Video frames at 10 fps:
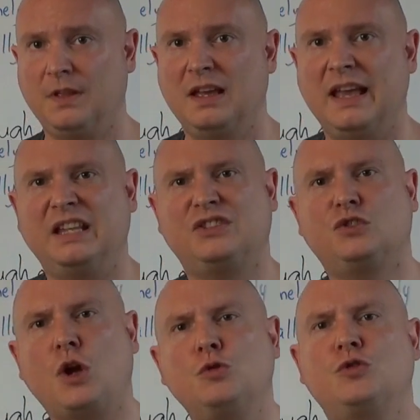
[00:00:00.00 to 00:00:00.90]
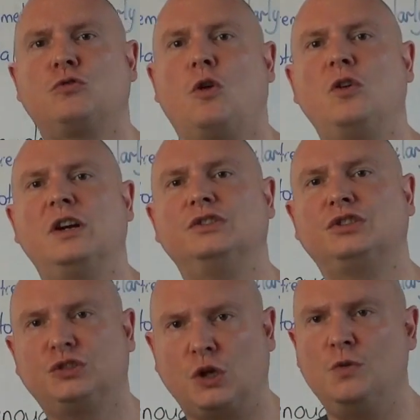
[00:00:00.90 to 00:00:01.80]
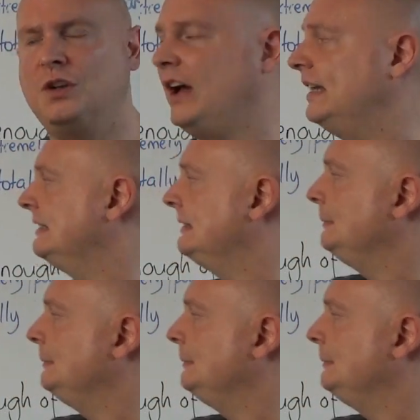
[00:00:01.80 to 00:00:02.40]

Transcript: It's so strong and so nice.